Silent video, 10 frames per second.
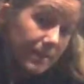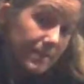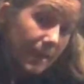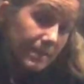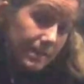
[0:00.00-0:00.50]
is
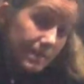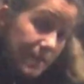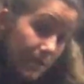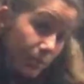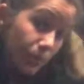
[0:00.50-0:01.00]
nice and
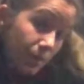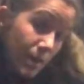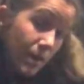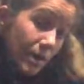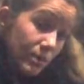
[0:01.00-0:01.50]
stable.
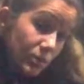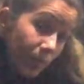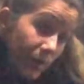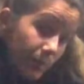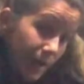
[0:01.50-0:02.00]
So I'm
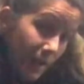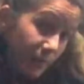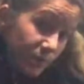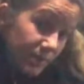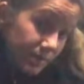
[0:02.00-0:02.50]
gonna be
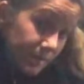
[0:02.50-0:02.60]
able to